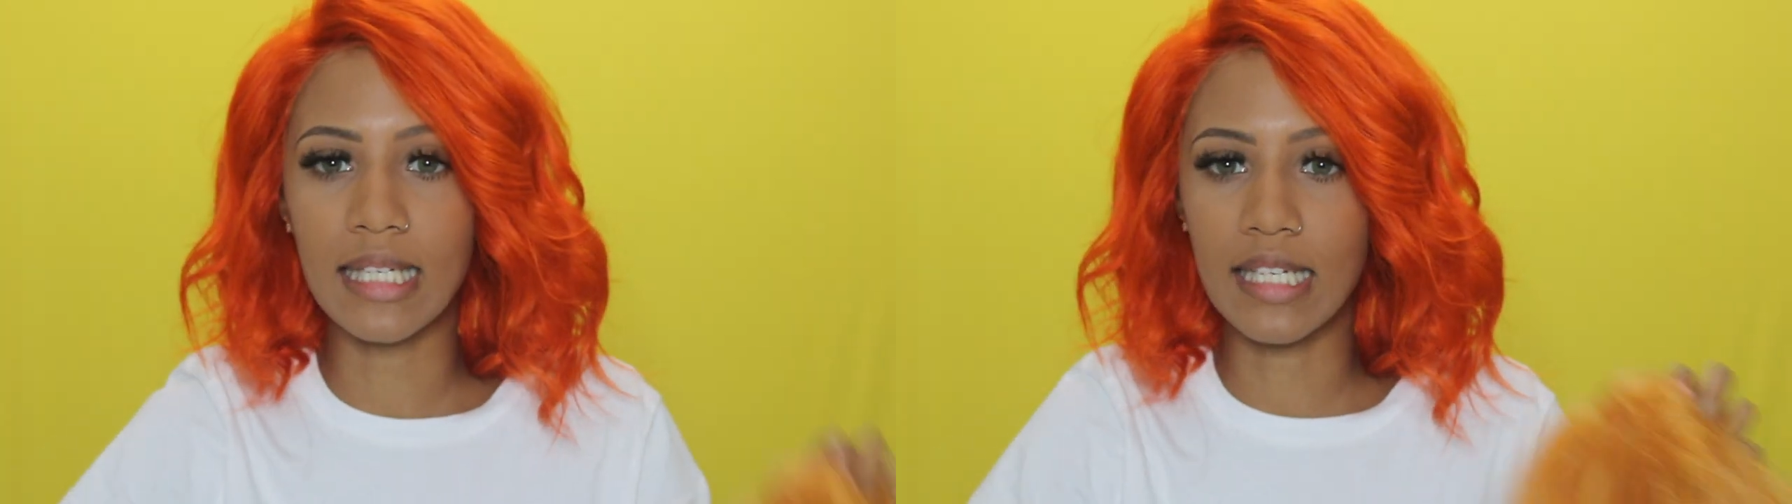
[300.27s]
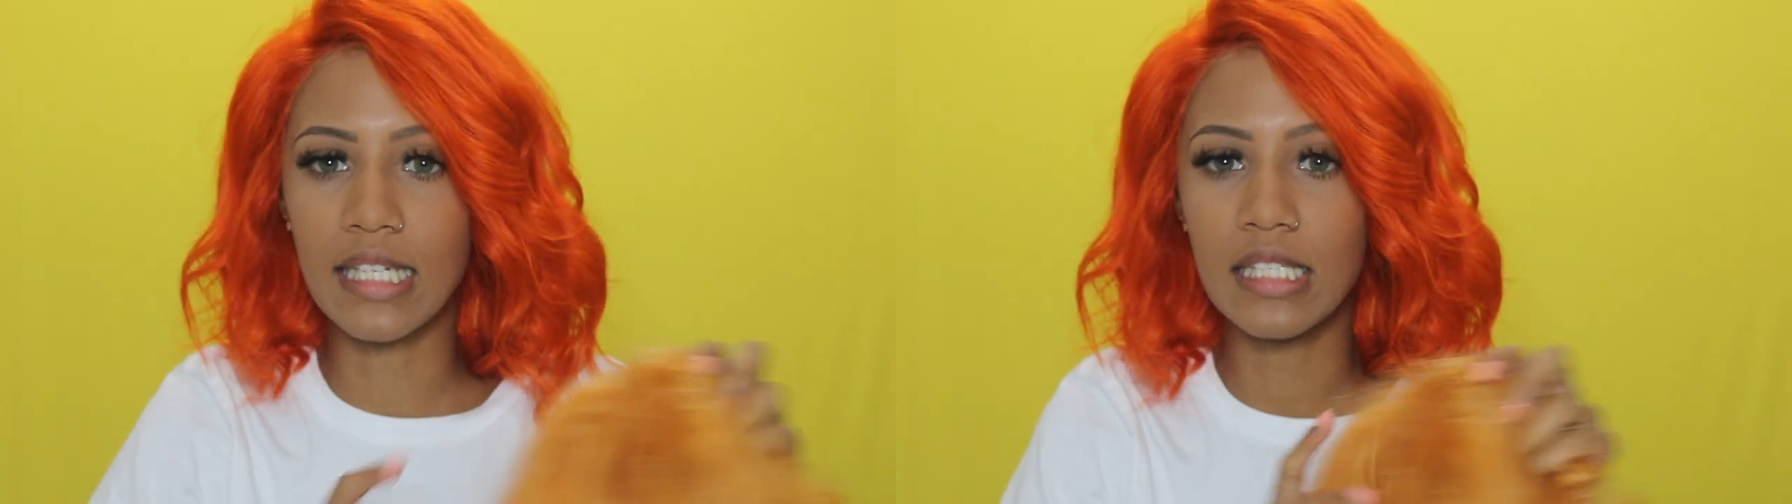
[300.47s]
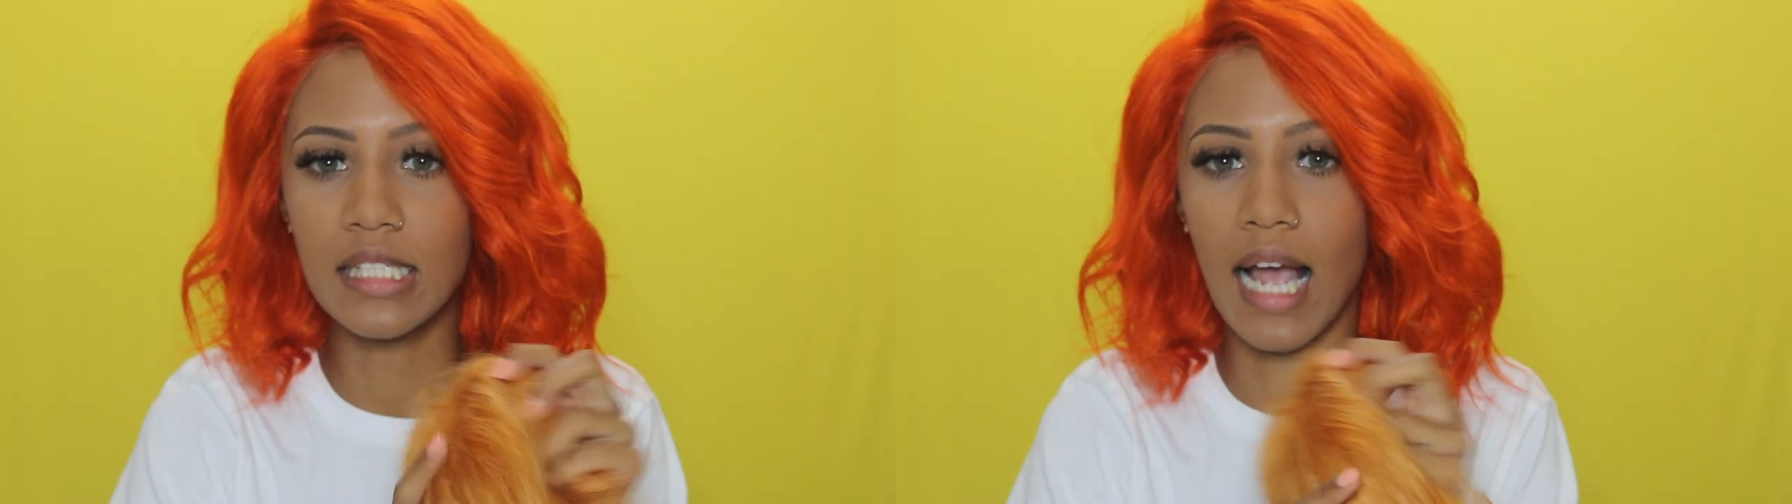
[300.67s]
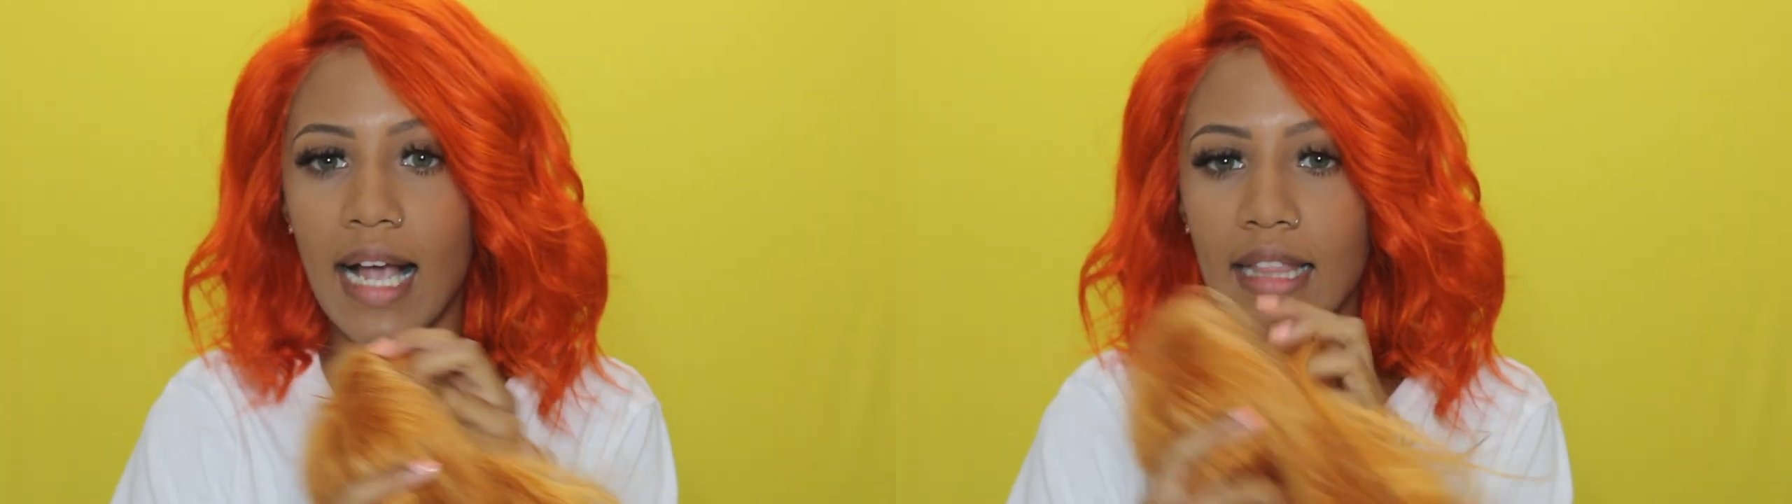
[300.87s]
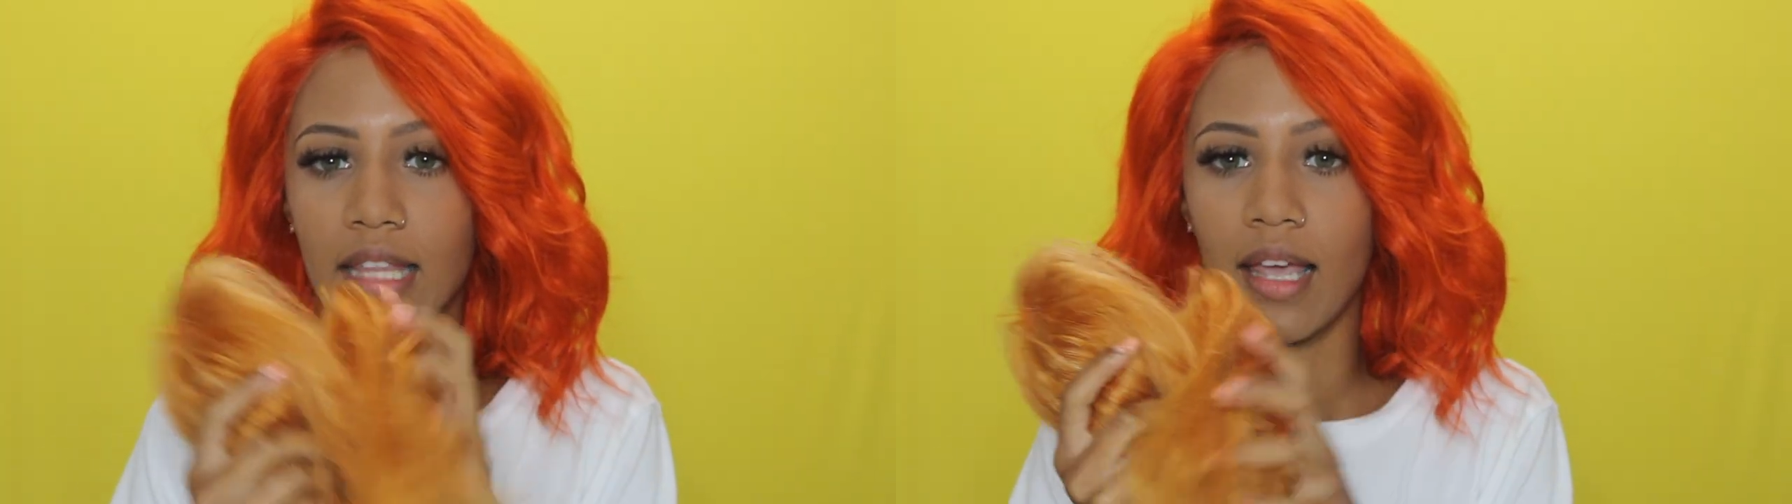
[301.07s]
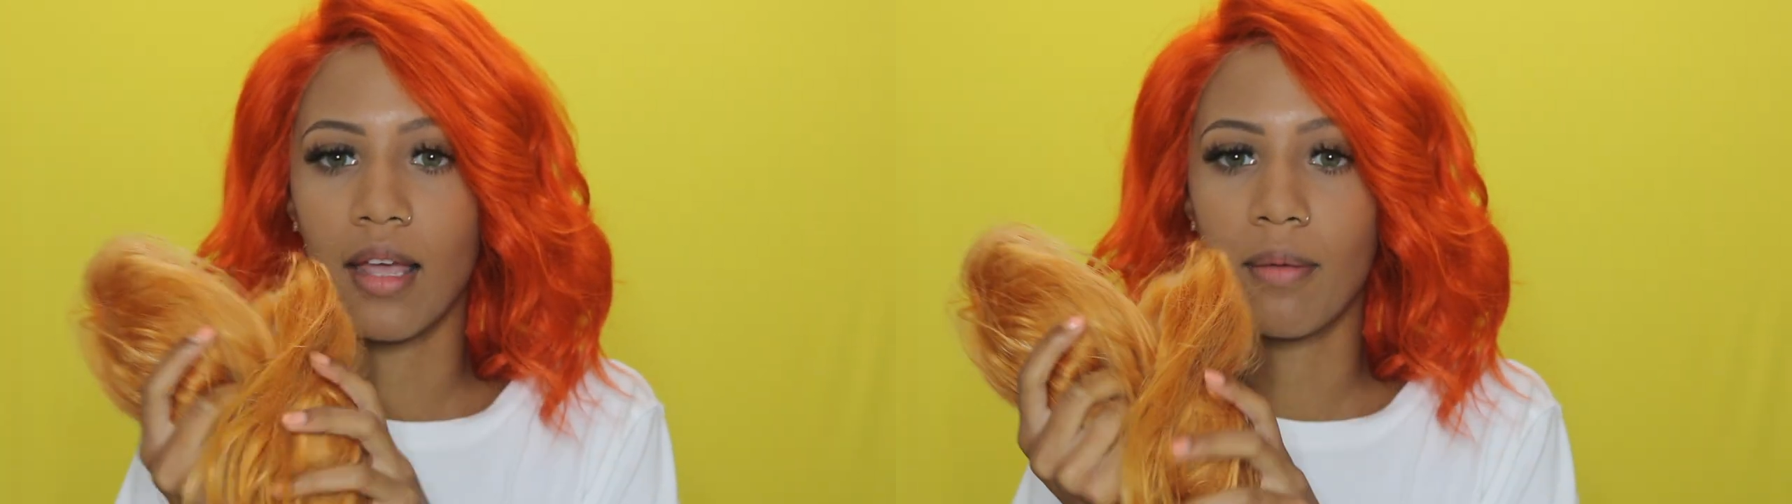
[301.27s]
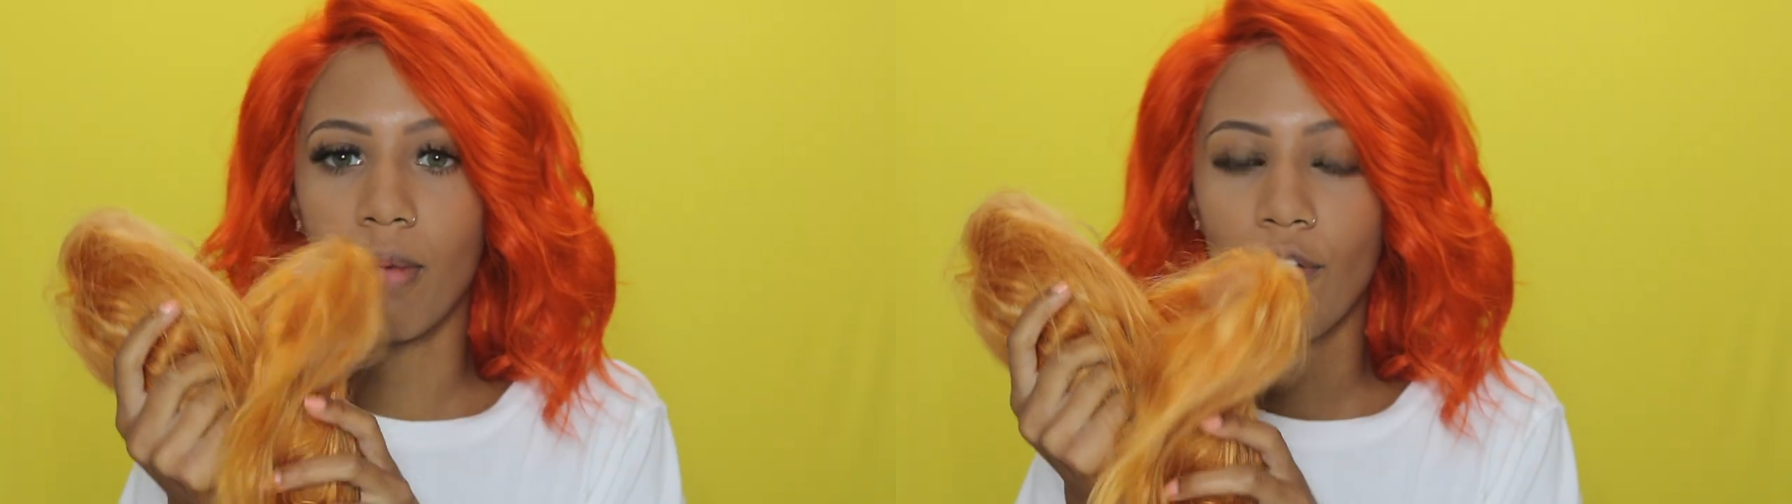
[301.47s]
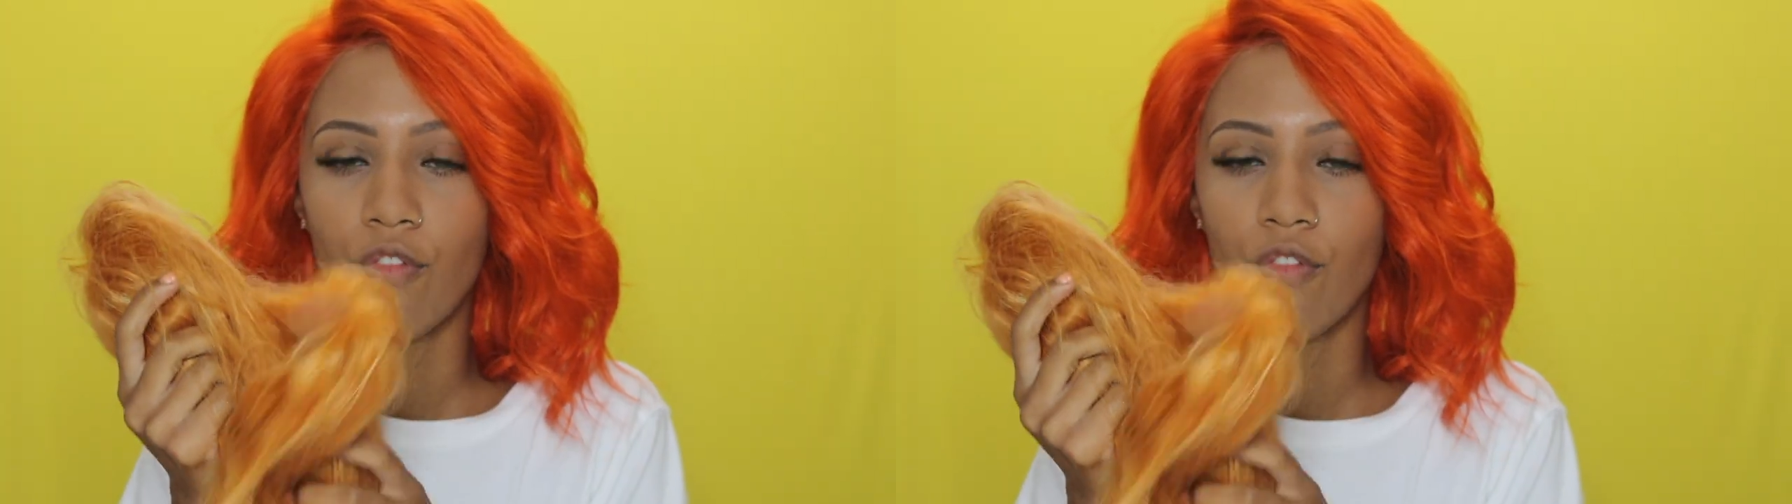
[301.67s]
each i got them